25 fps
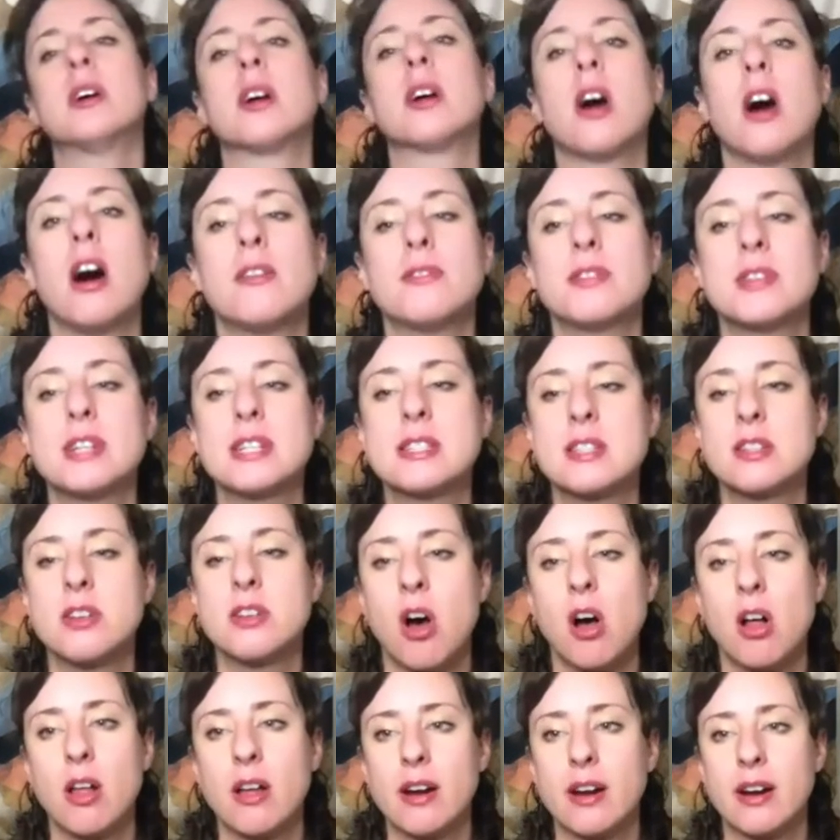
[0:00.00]
confidence in
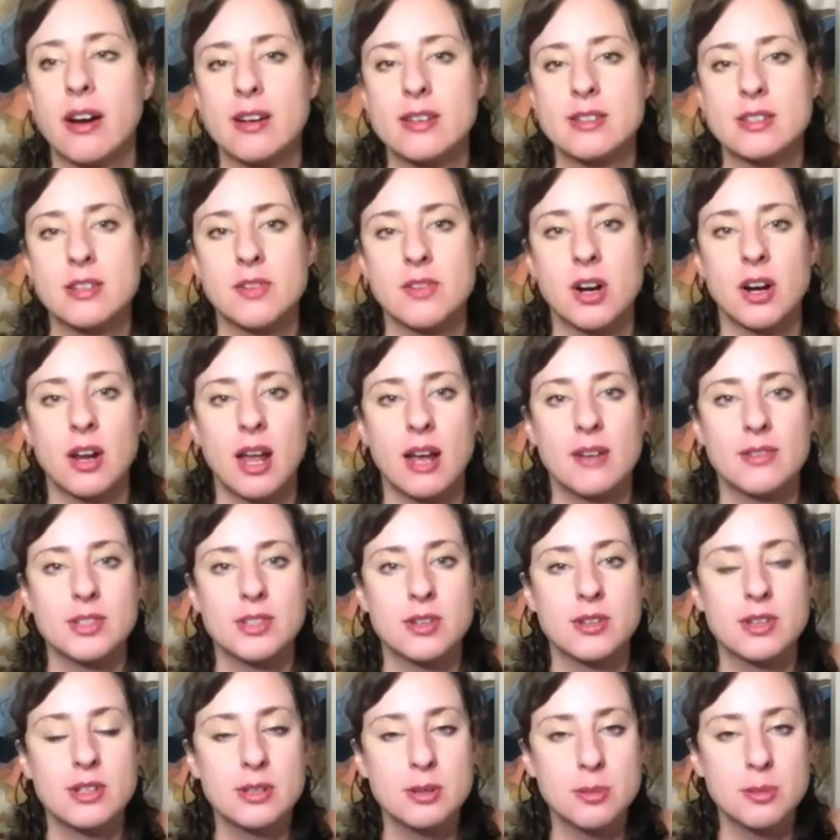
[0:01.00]
all areas of our lives. So
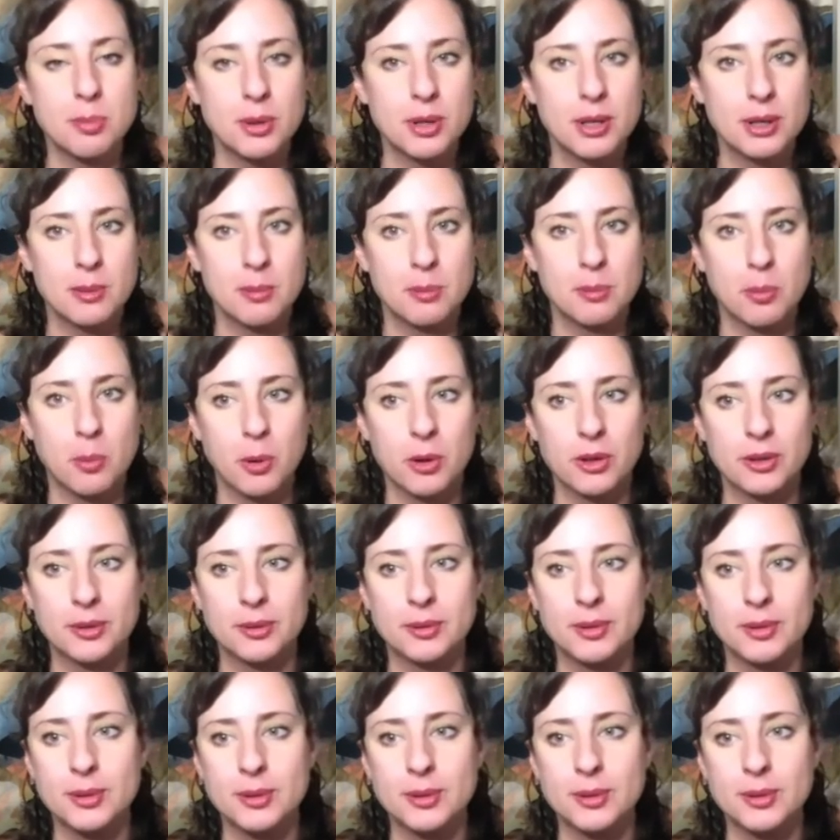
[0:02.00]
these are pretty important.